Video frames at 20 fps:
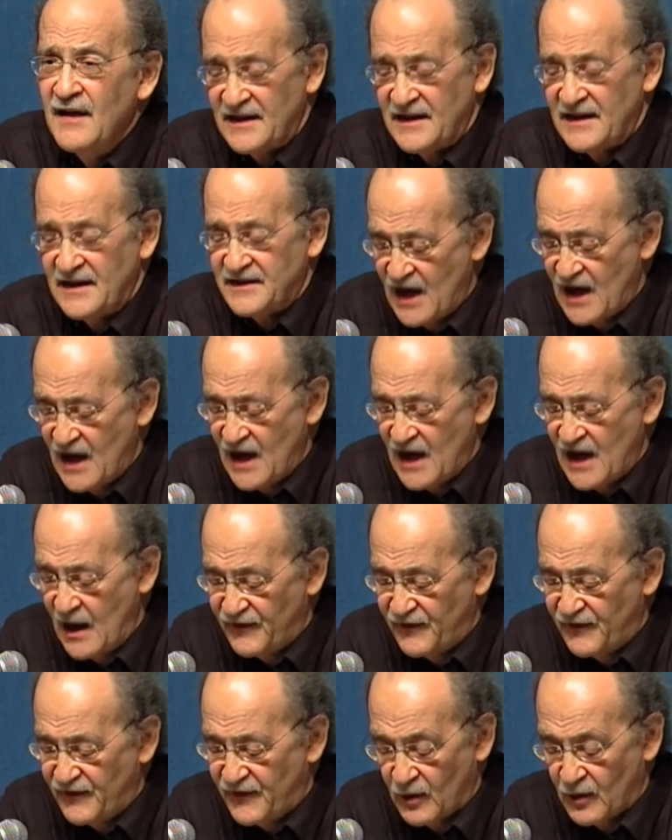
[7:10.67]
some
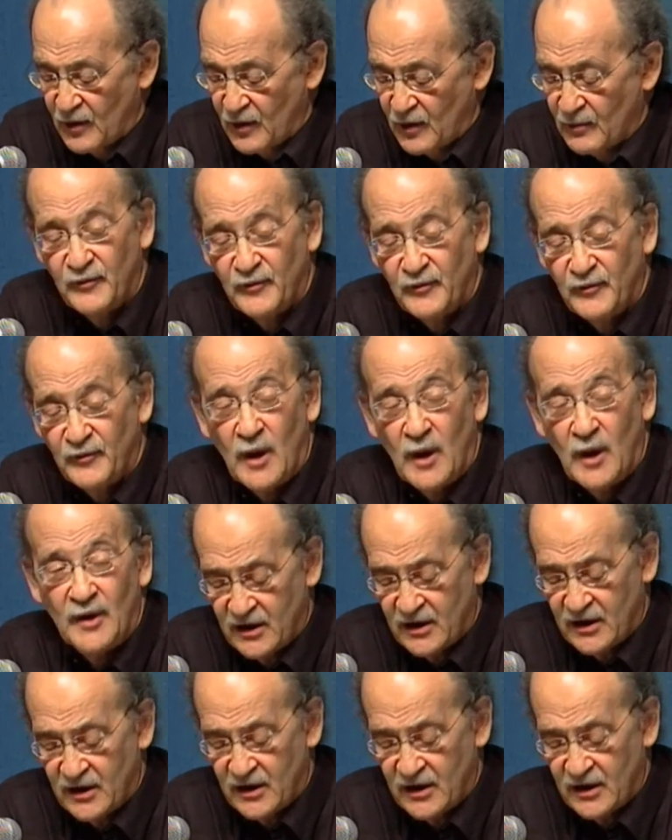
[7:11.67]
form of what we
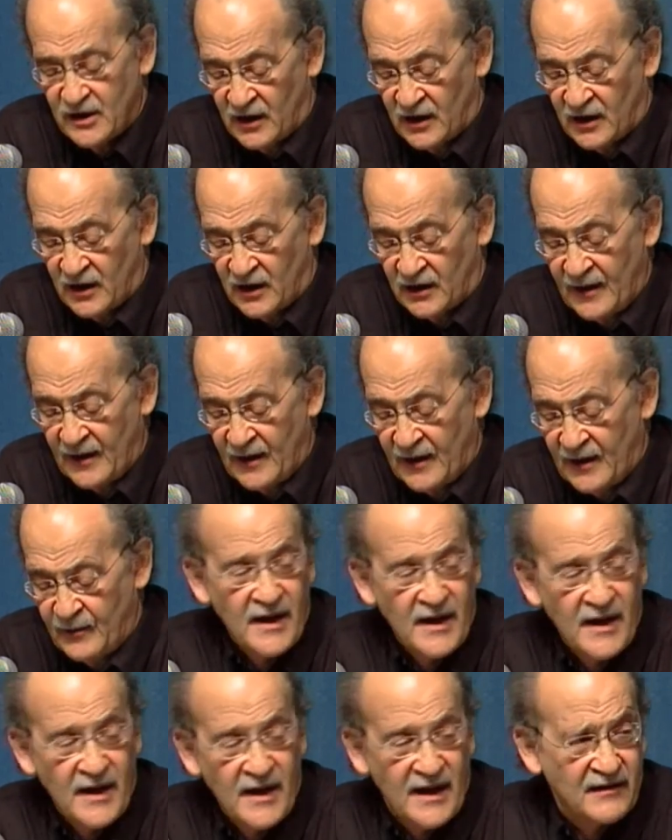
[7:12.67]
call laboring
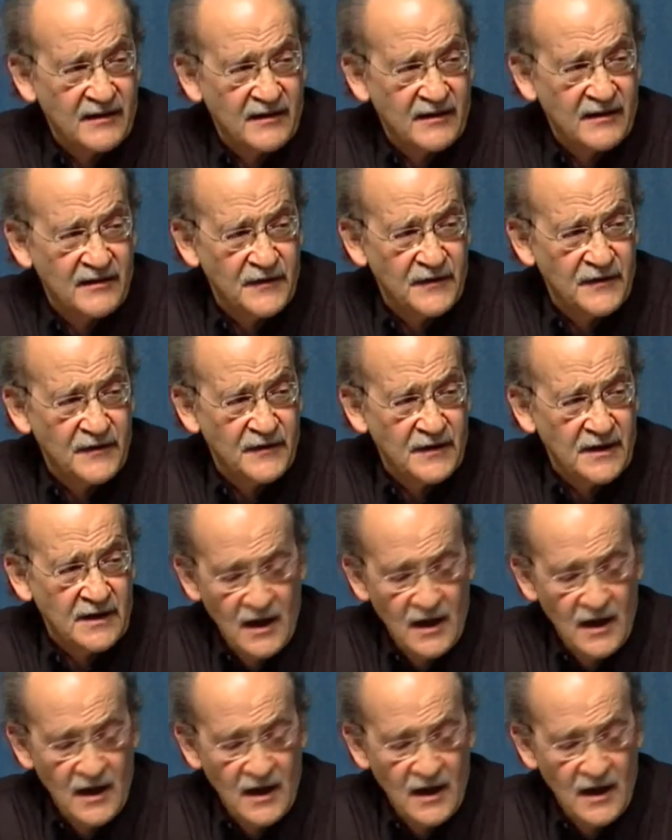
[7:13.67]
activity